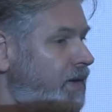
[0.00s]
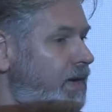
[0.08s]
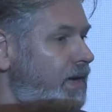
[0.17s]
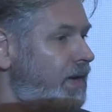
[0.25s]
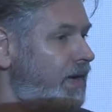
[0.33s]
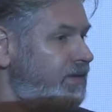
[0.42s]

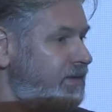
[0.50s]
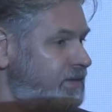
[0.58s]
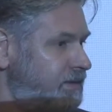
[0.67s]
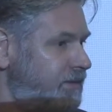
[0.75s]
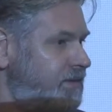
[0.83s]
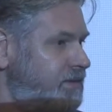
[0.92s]
And the
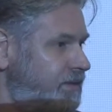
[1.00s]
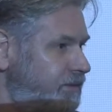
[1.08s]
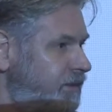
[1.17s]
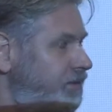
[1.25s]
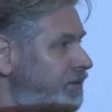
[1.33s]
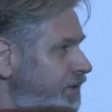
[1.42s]
stick is the
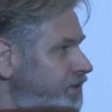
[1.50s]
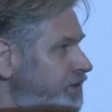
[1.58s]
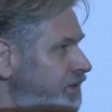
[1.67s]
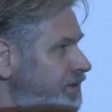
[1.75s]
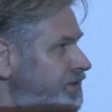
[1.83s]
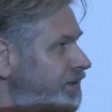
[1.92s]

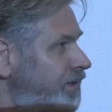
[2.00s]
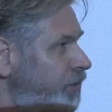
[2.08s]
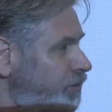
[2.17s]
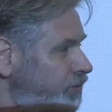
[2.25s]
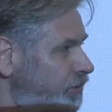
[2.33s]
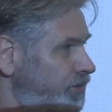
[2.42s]
regulation, is the
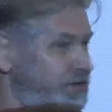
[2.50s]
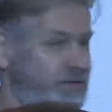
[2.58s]
control, is the